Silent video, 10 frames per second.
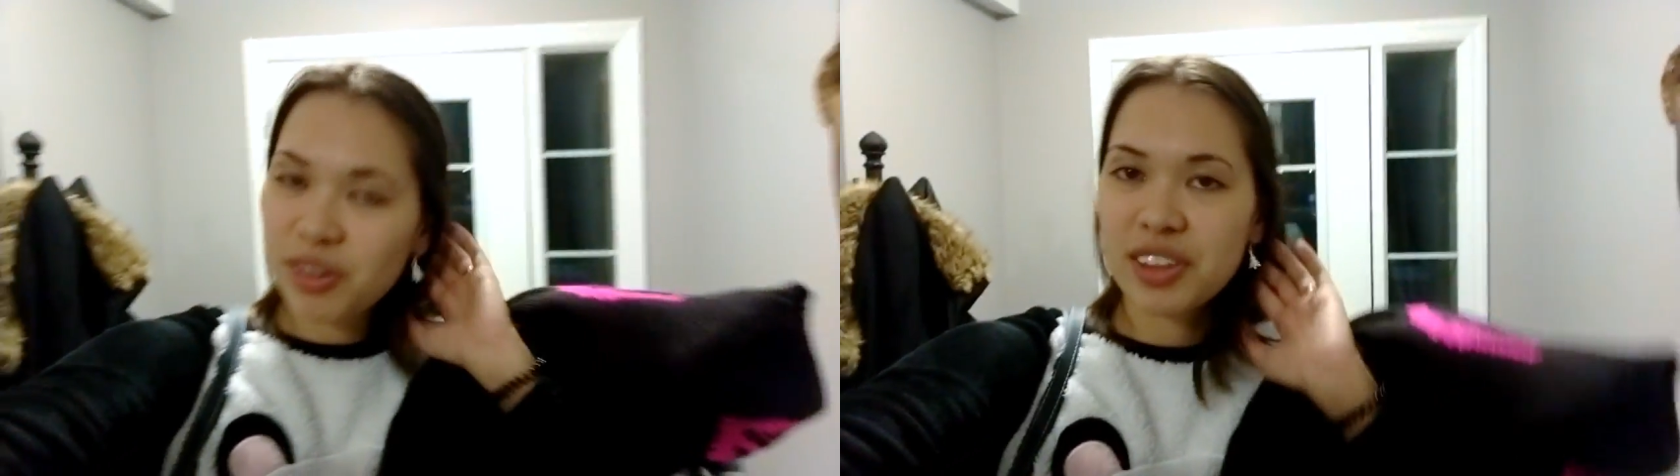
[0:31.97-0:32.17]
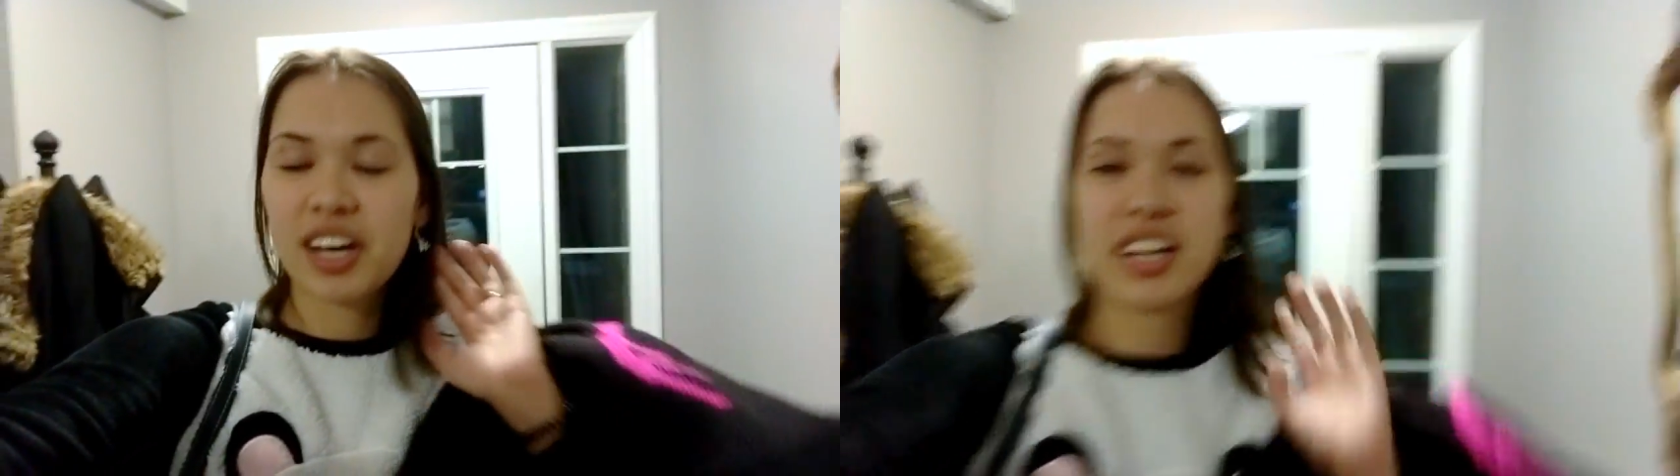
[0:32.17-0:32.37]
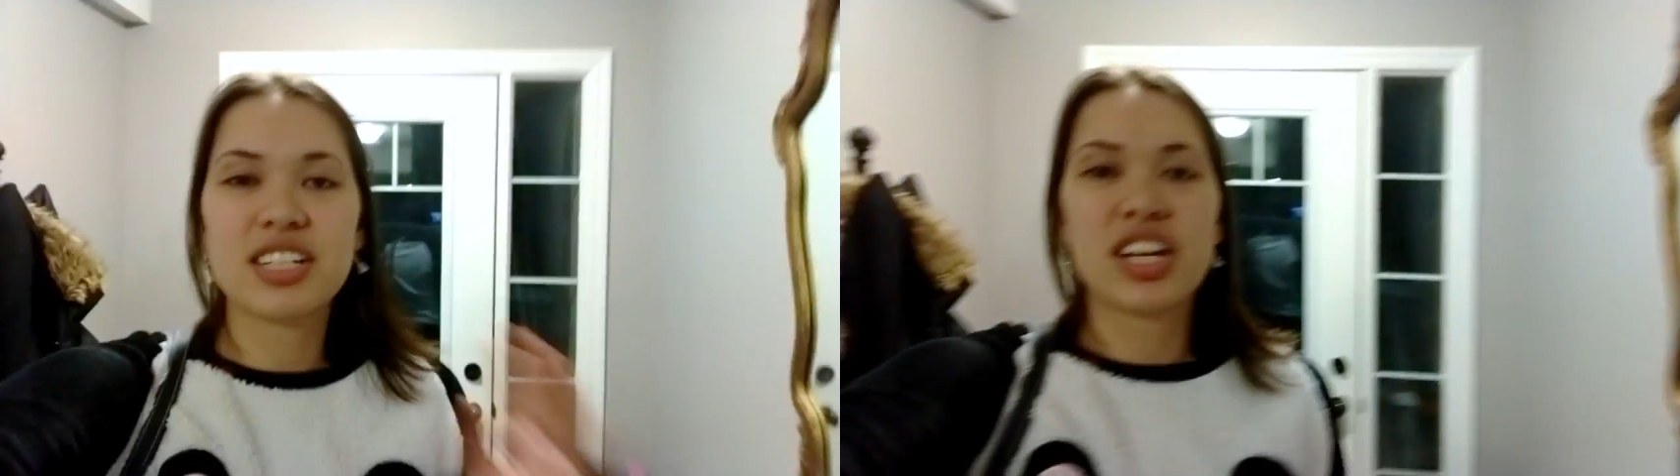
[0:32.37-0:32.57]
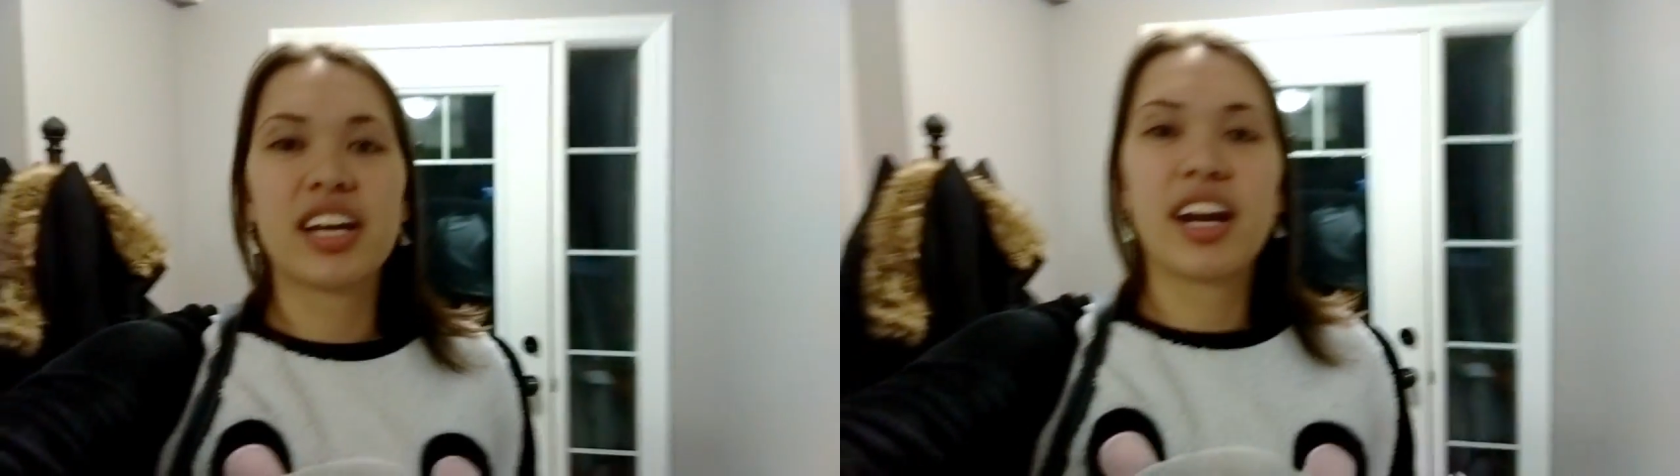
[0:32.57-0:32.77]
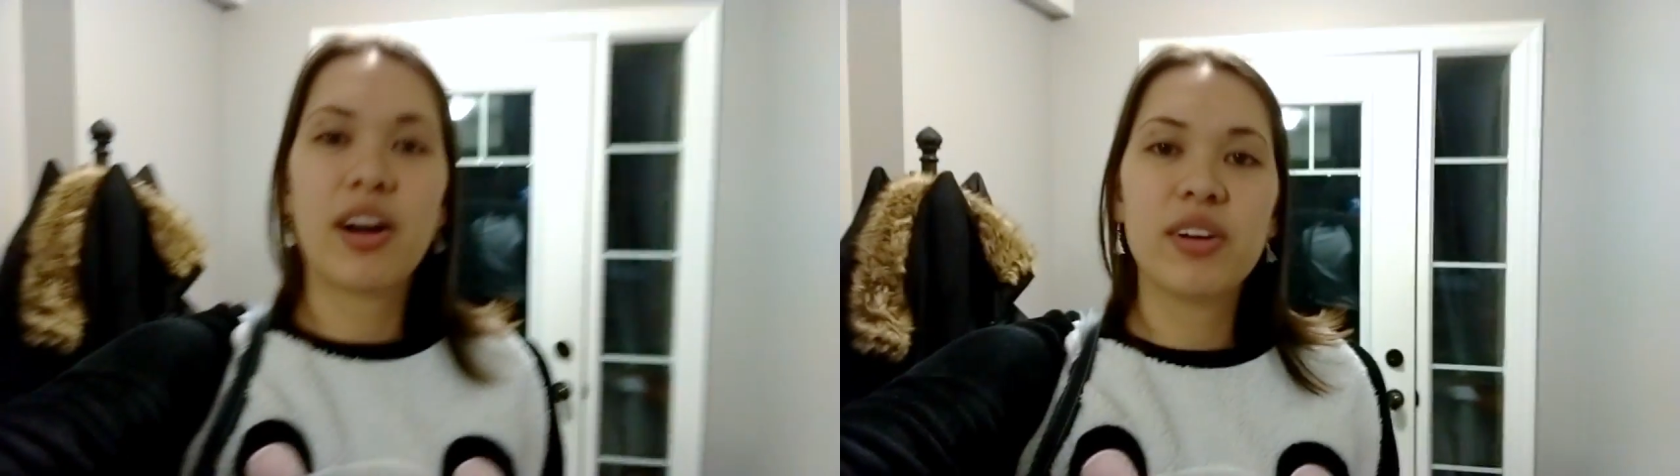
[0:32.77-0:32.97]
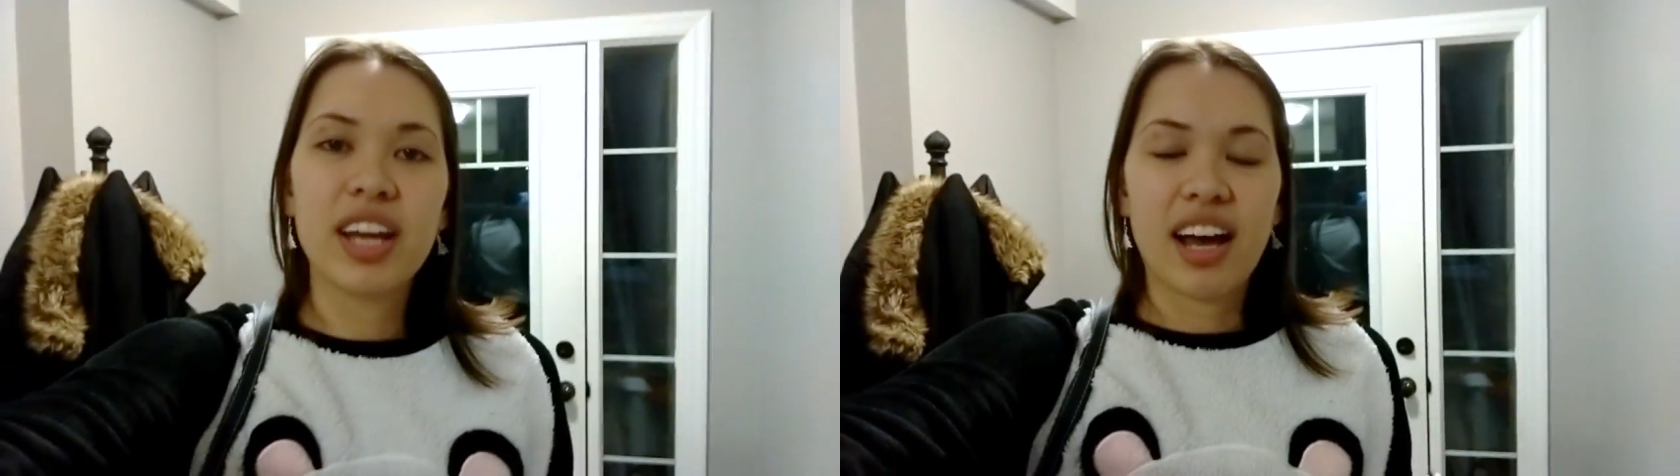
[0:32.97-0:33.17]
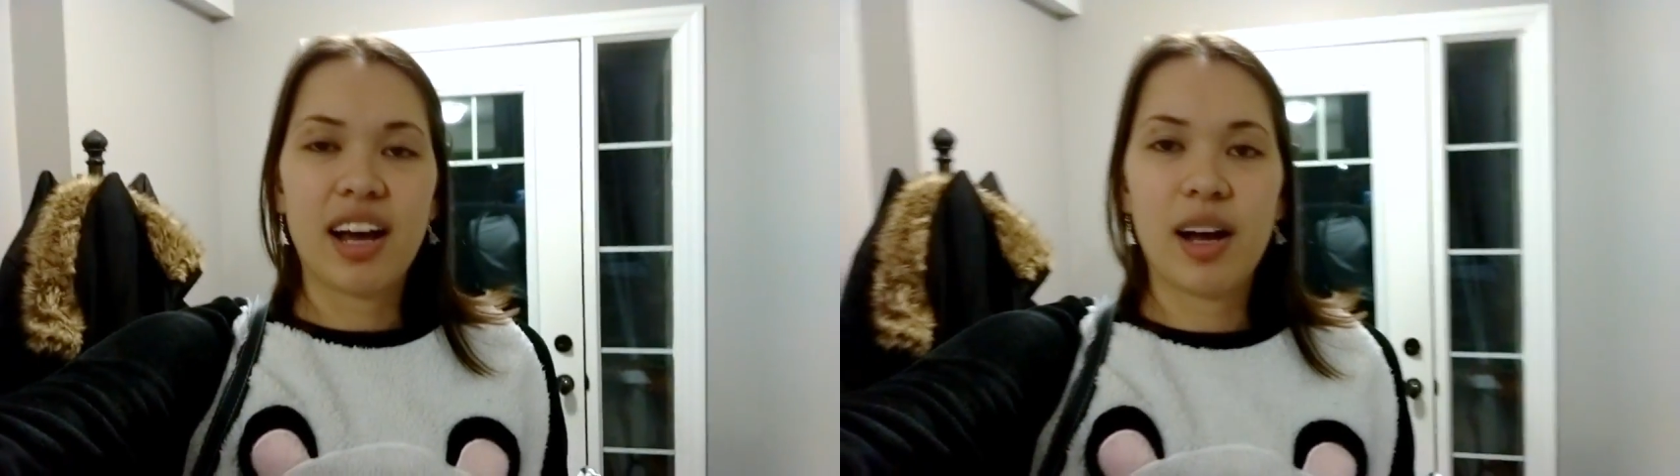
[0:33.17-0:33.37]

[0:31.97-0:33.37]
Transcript: so I thought I'd check it out.